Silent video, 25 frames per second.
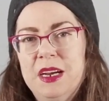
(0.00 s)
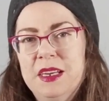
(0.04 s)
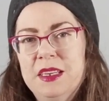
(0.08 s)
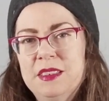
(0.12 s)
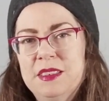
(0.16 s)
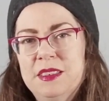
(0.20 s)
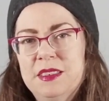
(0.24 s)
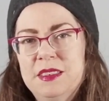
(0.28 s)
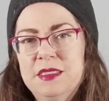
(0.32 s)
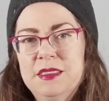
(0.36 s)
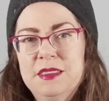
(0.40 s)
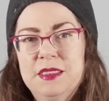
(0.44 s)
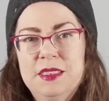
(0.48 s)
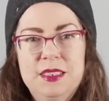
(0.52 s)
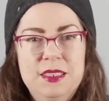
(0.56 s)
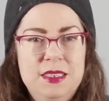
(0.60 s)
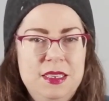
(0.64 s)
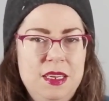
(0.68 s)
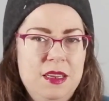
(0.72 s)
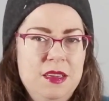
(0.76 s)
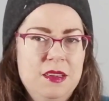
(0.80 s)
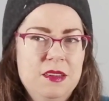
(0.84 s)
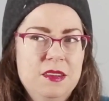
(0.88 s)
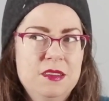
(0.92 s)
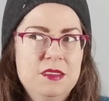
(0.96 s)
Constance
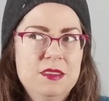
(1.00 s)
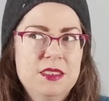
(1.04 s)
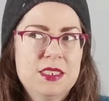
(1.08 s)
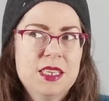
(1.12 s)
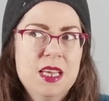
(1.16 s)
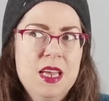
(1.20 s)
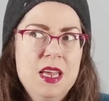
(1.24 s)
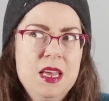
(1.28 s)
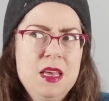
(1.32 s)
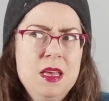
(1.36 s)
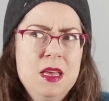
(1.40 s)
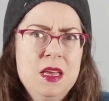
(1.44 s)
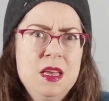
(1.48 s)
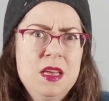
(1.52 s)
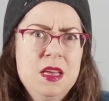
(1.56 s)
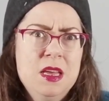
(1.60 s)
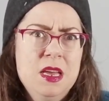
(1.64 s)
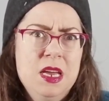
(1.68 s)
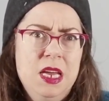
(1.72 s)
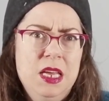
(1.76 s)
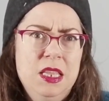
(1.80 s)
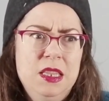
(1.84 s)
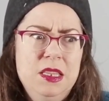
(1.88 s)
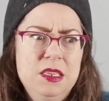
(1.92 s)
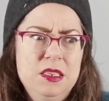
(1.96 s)
Sayers.
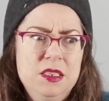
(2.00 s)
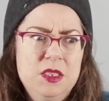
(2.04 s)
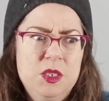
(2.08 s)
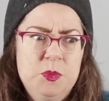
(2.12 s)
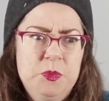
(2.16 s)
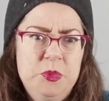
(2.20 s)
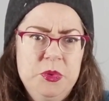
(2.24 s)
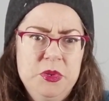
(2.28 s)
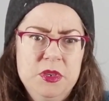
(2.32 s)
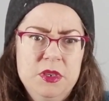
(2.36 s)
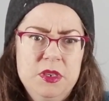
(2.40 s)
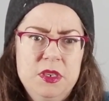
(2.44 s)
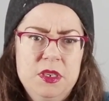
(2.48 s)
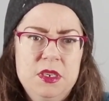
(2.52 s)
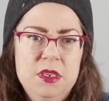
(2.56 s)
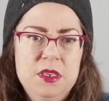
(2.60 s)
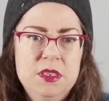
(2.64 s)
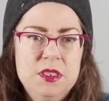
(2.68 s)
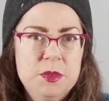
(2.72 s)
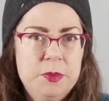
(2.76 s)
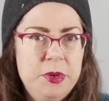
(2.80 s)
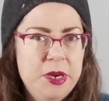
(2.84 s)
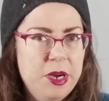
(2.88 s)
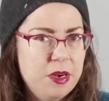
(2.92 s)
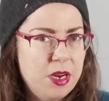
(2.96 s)
And this book
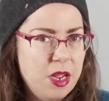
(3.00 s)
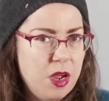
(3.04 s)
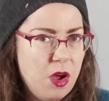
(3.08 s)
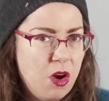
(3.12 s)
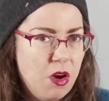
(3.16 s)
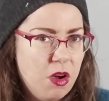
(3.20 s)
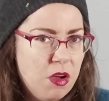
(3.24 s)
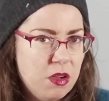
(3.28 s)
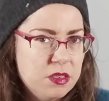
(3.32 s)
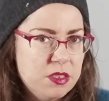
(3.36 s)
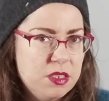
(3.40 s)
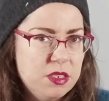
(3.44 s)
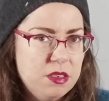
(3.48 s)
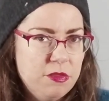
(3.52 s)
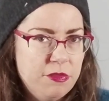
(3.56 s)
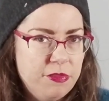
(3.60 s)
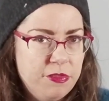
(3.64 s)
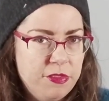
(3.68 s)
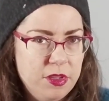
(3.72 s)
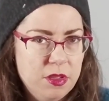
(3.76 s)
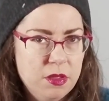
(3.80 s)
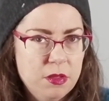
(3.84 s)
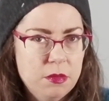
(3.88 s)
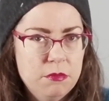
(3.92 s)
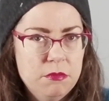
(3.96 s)
is about a haunted
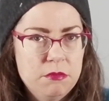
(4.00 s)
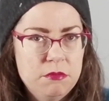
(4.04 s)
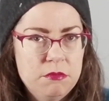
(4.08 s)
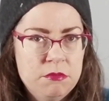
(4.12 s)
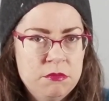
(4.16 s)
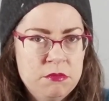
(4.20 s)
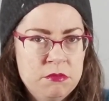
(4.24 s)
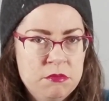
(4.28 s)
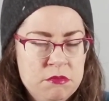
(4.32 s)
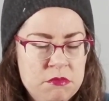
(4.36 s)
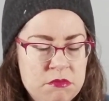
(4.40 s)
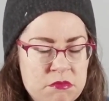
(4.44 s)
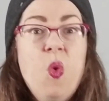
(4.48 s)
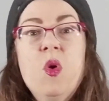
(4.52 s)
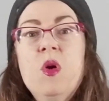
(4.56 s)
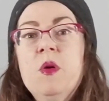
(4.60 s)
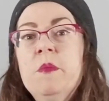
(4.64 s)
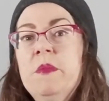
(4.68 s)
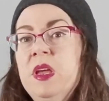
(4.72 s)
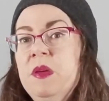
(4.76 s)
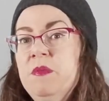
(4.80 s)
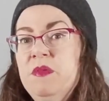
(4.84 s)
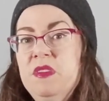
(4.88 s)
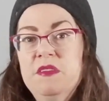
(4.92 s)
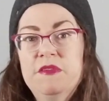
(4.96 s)
film, or
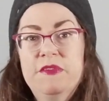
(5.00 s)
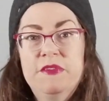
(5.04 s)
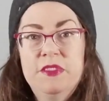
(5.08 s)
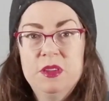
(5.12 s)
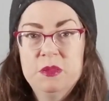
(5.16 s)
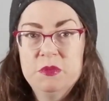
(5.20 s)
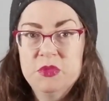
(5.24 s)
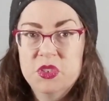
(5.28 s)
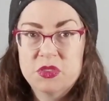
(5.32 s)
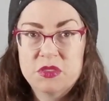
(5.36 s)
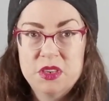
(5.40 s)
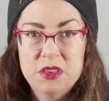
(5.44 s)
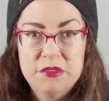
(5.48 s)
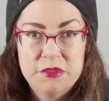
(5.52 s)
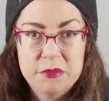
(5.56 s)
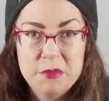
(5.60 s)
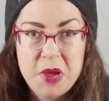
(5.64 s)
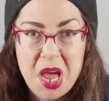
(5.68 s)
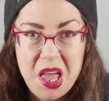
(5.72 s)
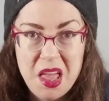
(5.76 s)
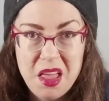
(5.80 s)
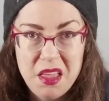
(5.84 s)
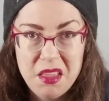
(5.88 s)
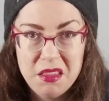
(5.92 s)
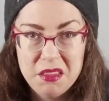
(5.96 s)
maybe a film straight from
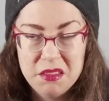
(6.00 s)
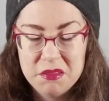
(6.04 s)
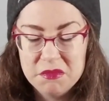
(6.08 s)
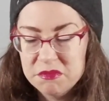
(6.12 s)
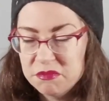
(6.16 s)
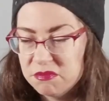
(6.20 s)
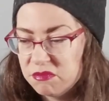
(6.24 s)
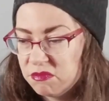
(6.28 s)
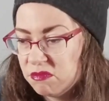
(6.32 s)
hell.